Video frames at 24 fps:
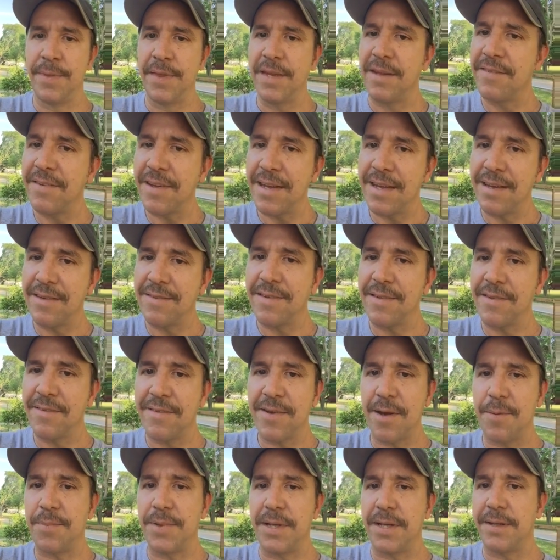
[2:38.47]
This isn't
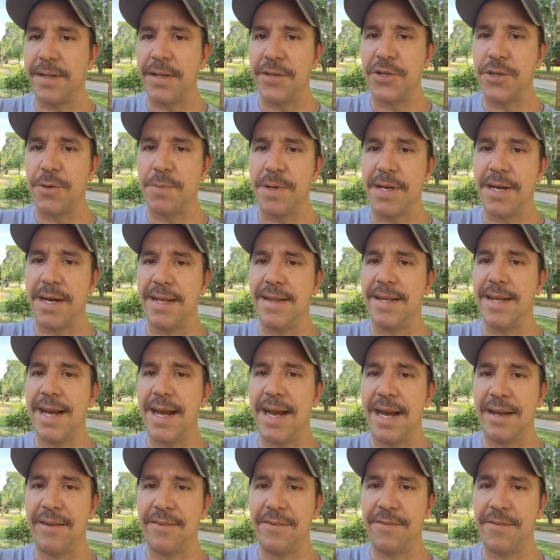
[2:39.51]
something that should be in the
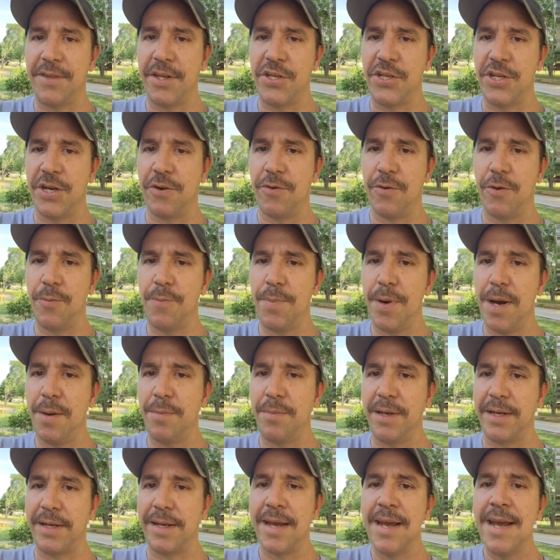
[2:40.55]
hands of the general
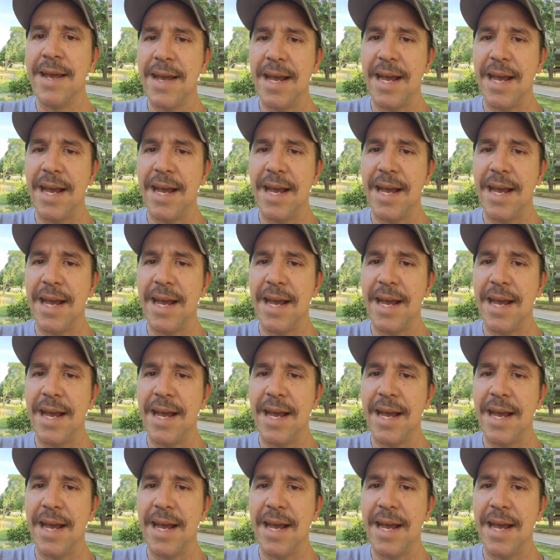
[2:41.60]
public.